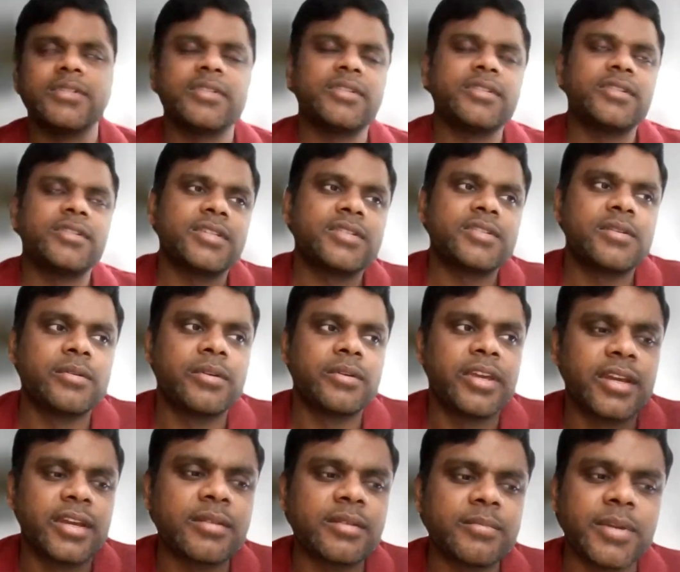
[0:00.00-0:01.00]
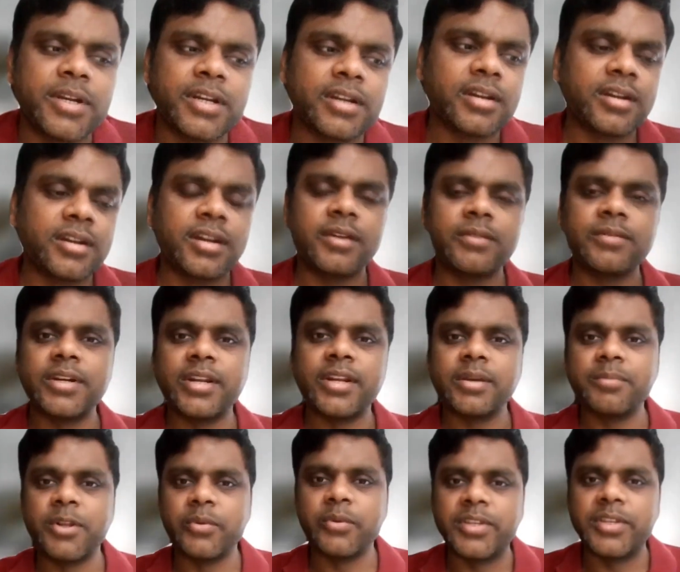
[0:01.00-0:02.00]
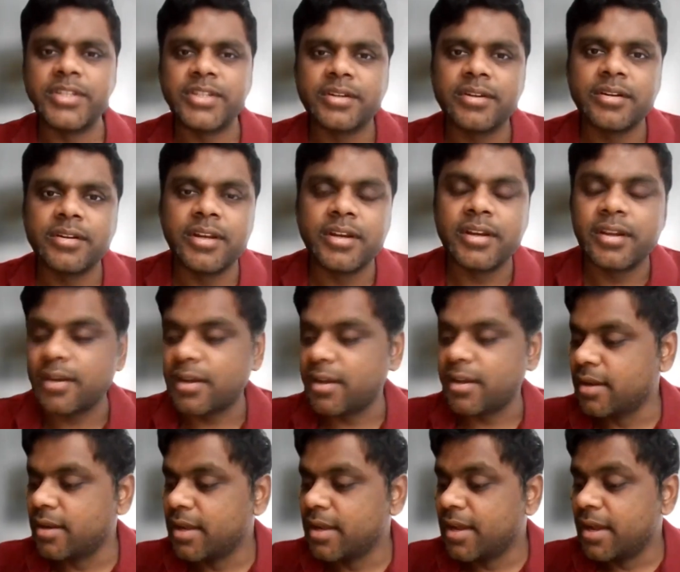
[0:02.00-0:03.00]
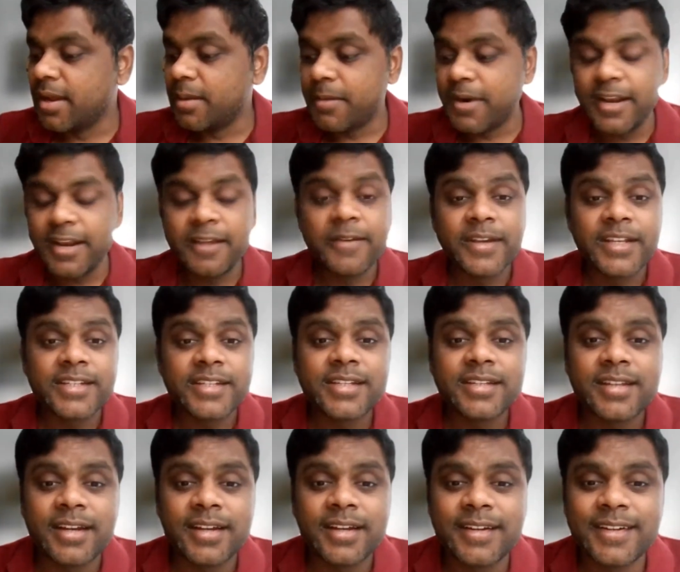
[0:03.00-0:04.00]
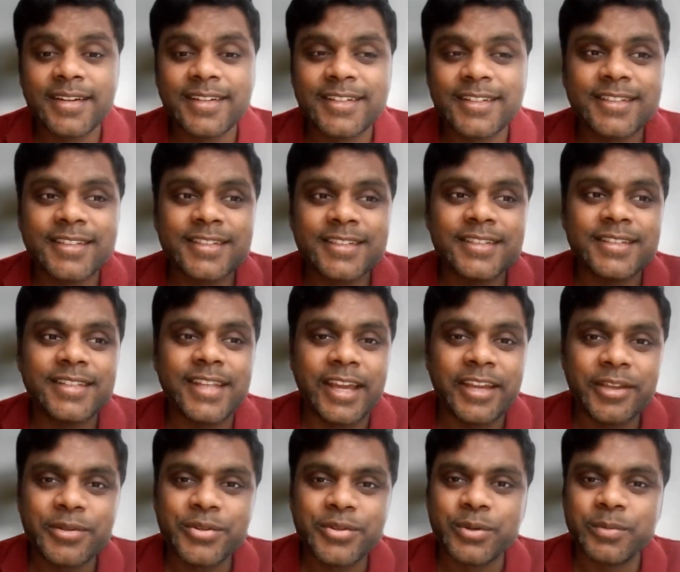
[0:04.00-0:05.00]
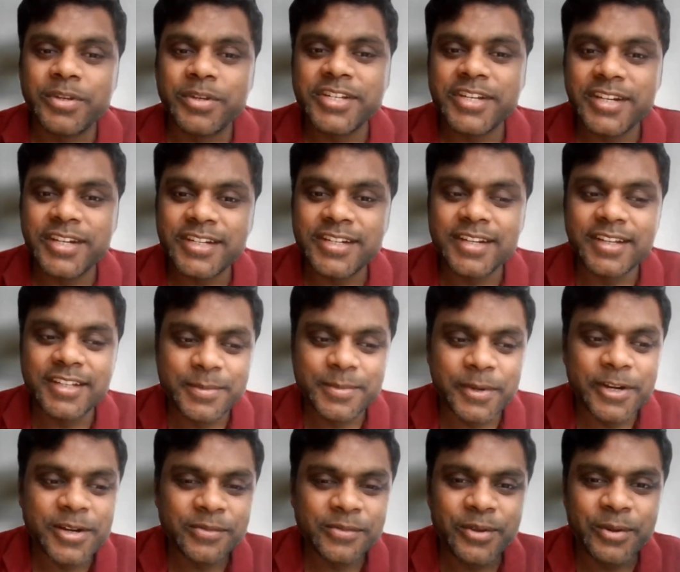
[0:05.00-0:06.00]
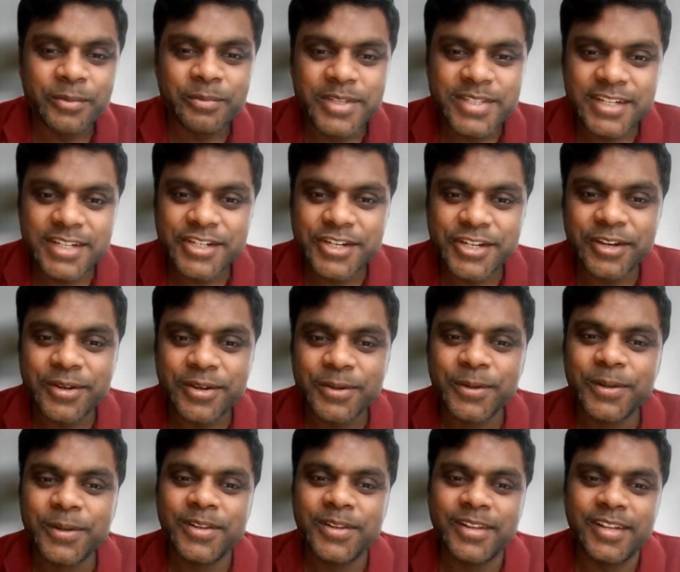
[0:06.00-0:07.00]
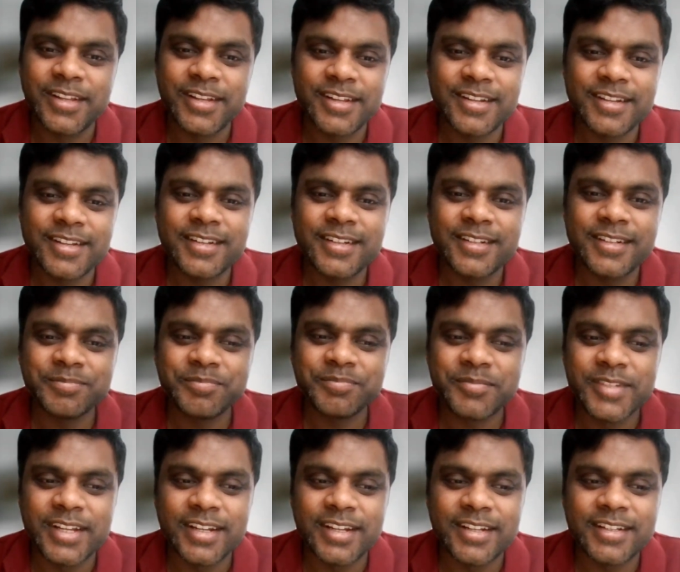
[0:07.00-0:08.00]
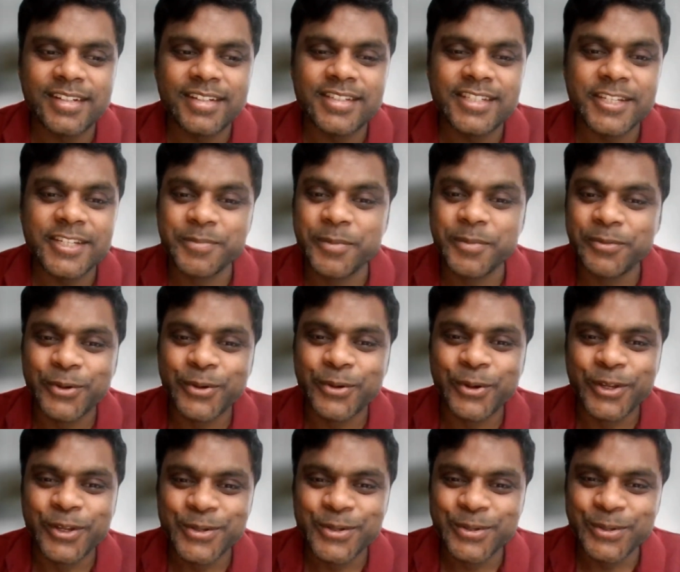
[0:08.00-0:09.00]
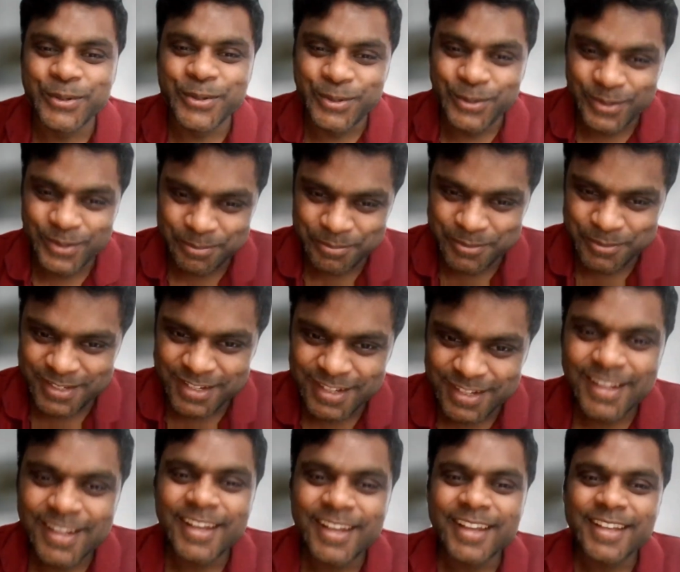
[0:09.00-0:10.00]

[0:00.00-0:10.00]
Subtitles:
I was just looking at, but never deeply ventured into it. But anyways, thank you so much, Yash, in spite of your busy schedule, just before going to Europe's.